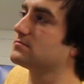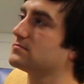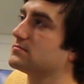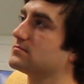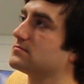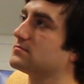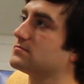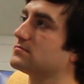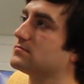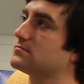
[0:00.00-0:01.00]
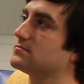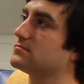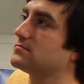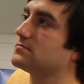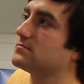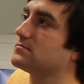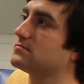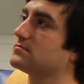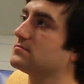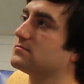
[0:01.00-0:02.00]

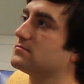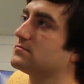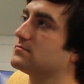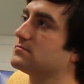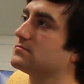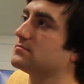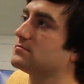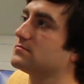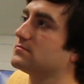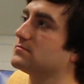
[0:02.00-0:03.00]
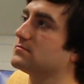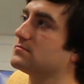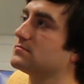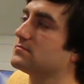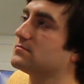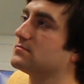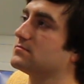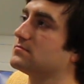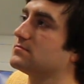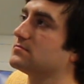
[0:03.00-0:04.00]

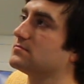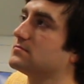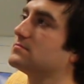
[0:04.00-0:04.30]
This person isn't speaking.